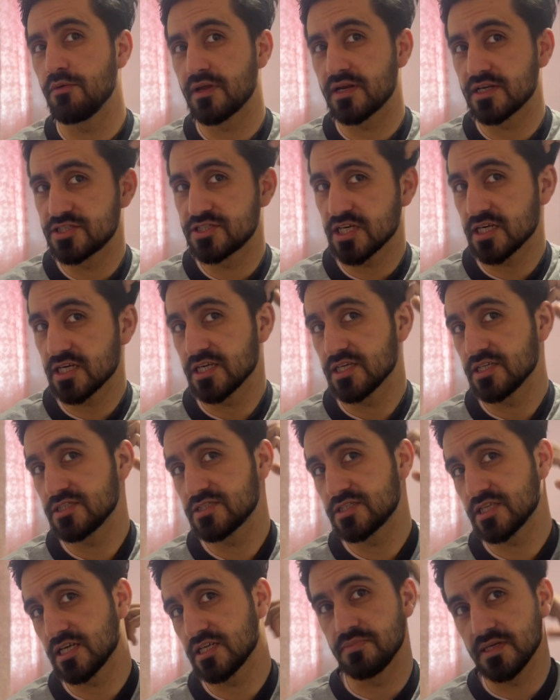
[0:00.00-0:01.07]
wear a jacket
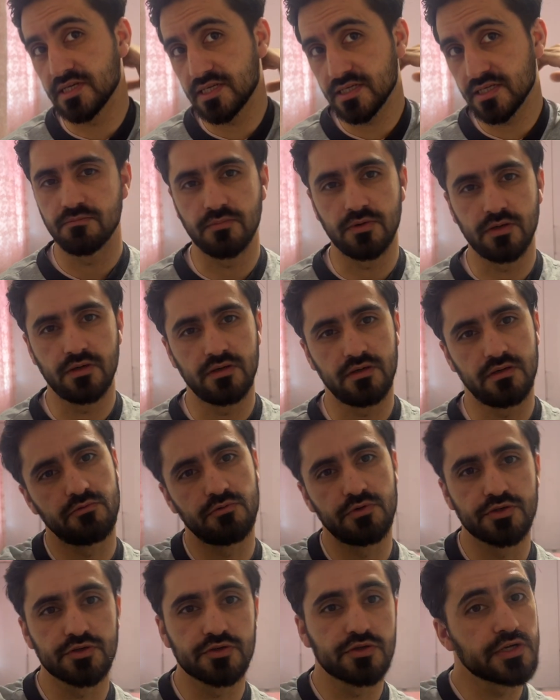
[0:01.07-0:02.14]
inside inside building but
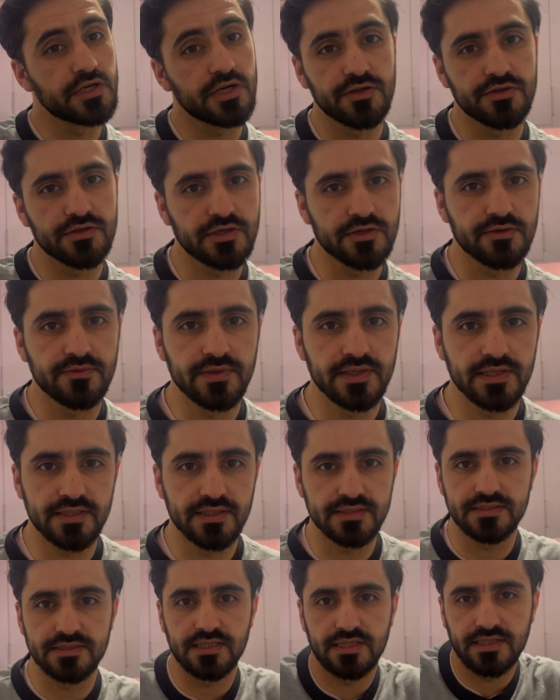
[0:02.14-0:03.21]
when you go out you can wear
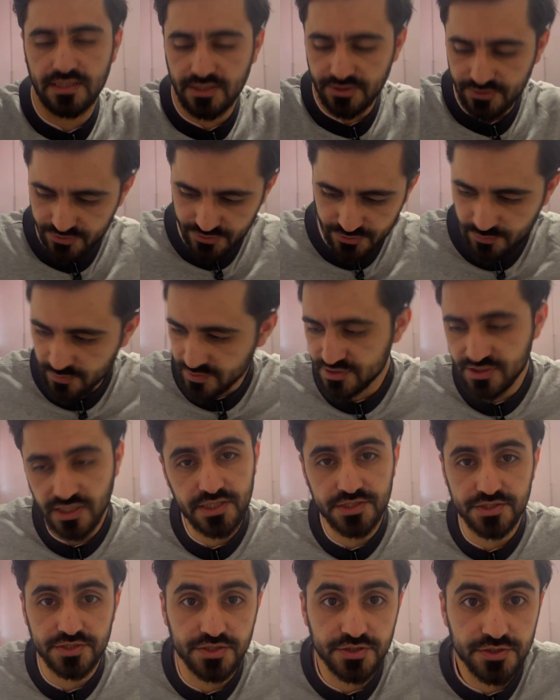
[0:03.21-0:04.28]
it it's like i don't know what
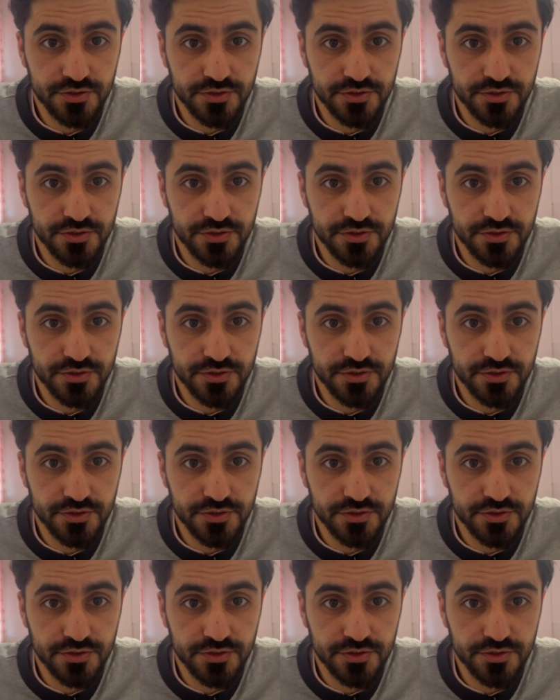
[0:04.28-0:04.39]
jacket's gonna